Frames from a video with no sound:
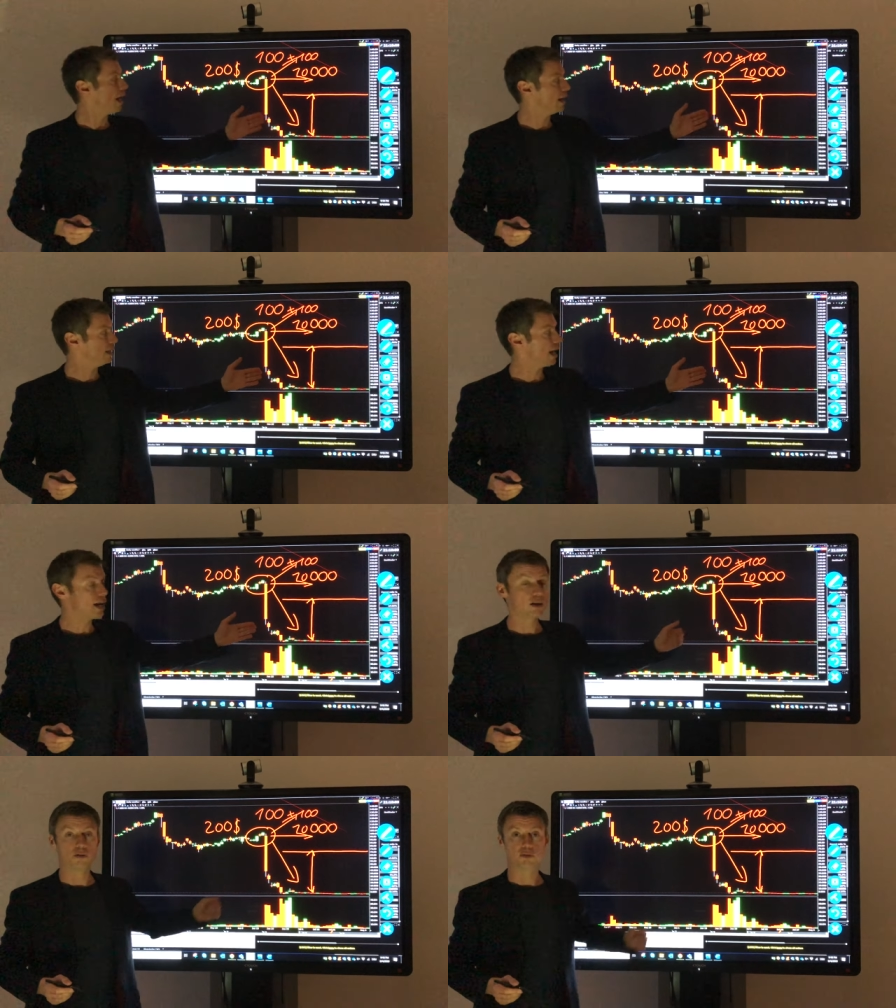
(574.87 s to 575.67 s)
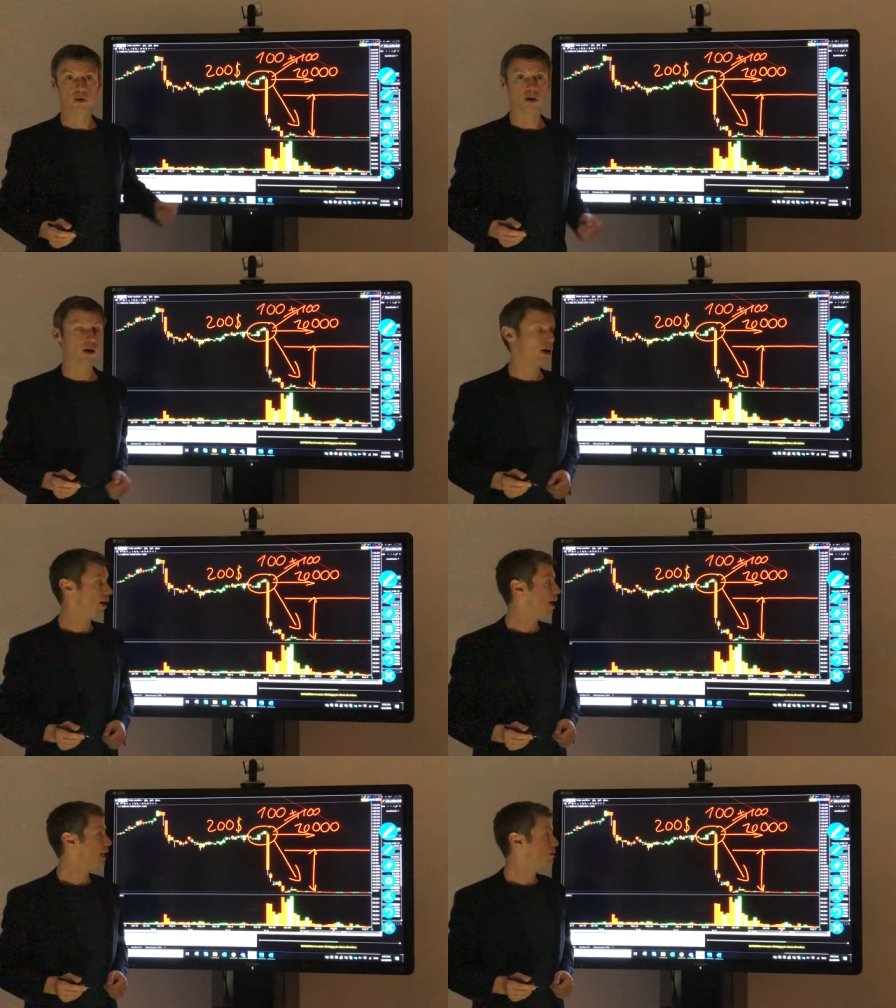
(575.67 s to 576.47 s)
at the end of your
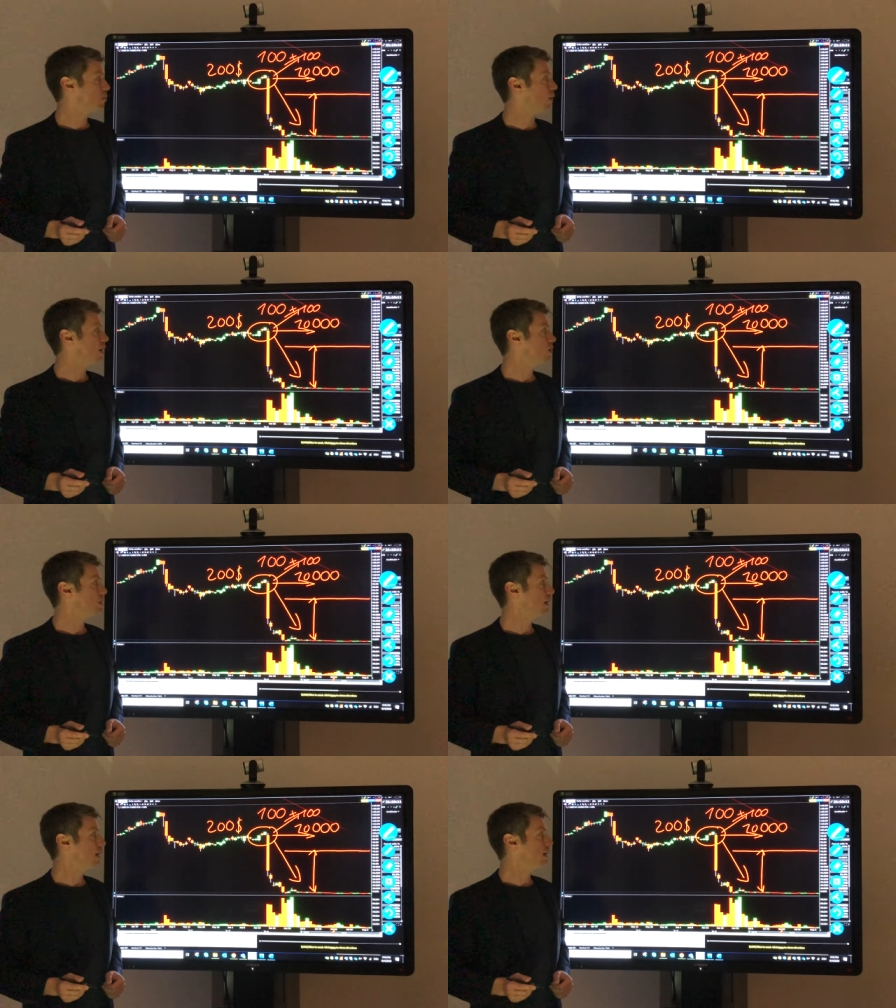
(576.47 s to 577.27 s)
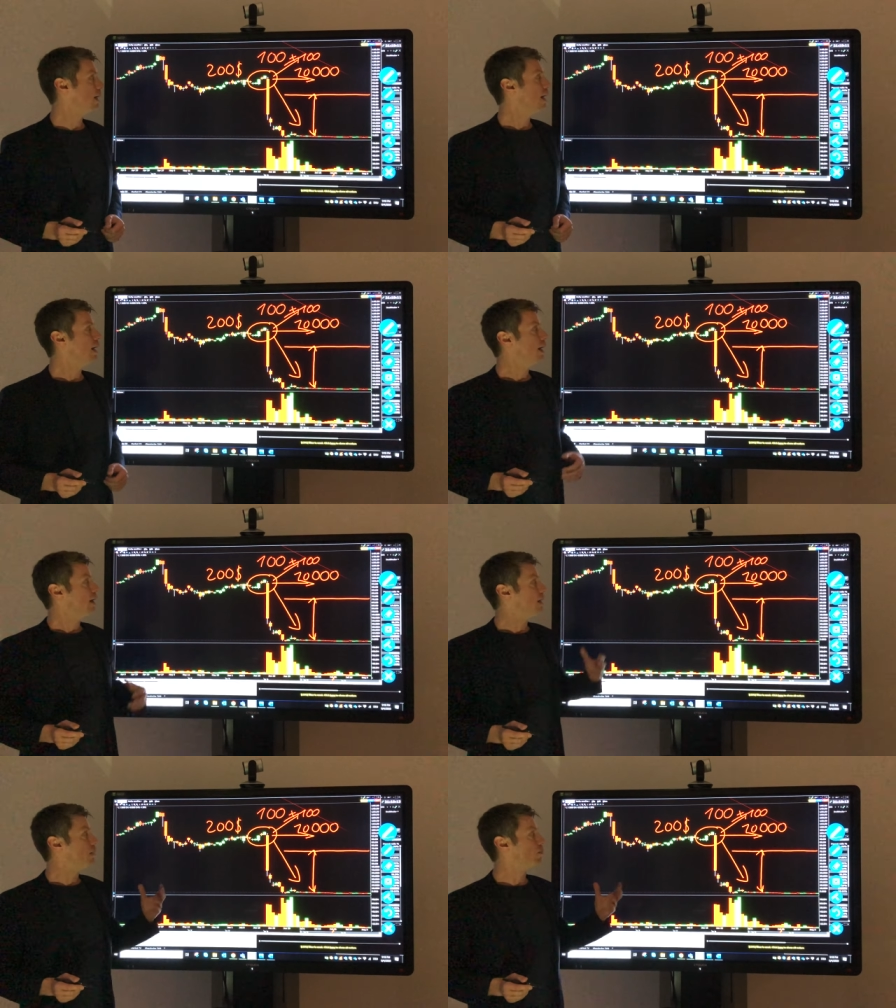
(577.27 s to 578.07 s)
expiration date,
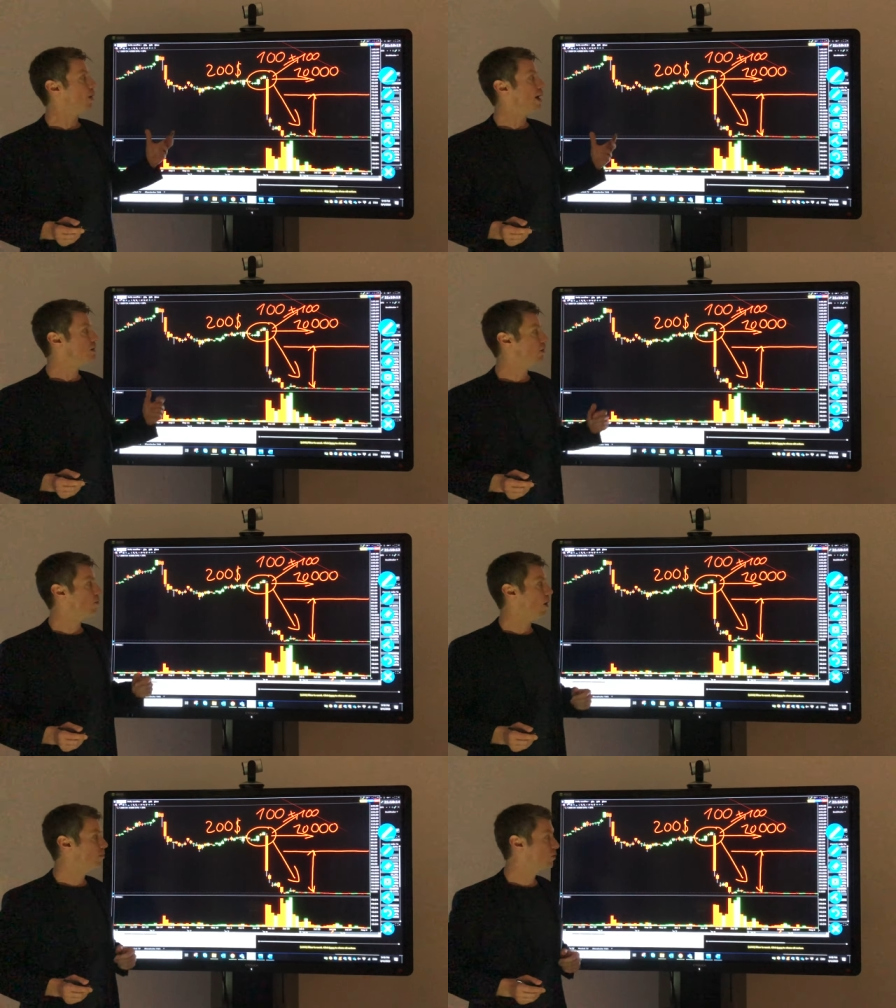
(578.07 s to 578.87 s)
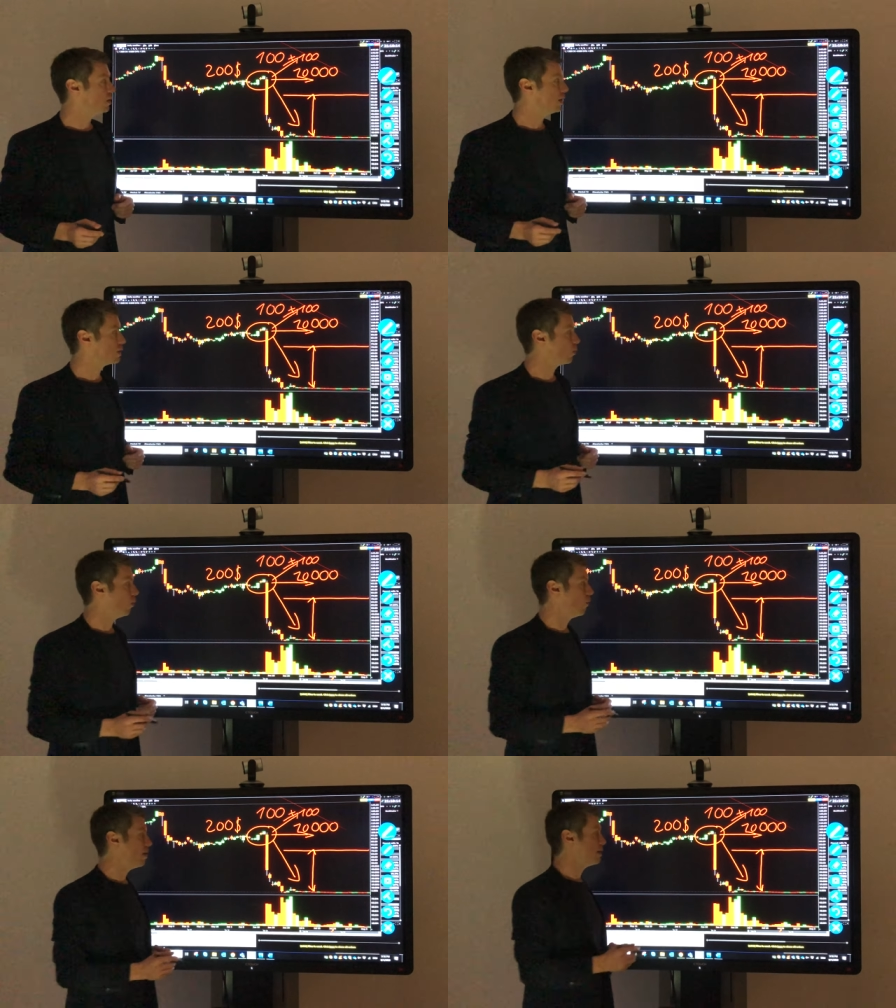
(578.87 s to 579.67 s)
the price of an option is
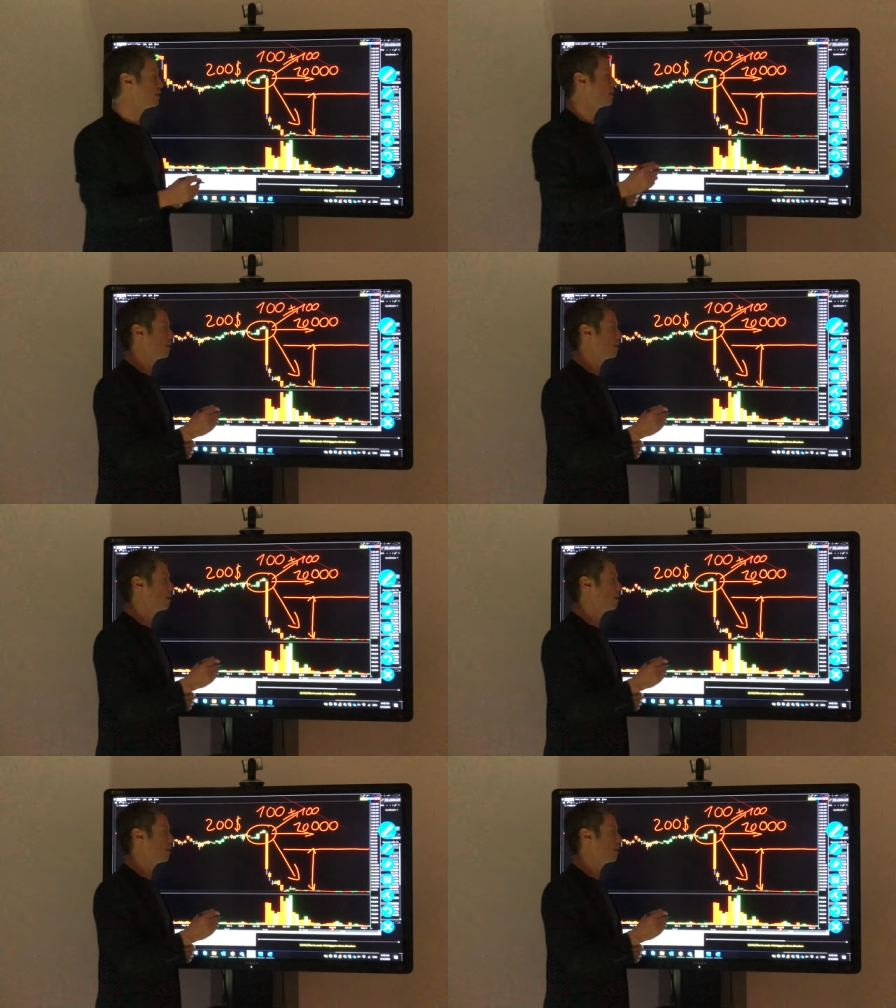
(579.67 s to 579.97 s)
always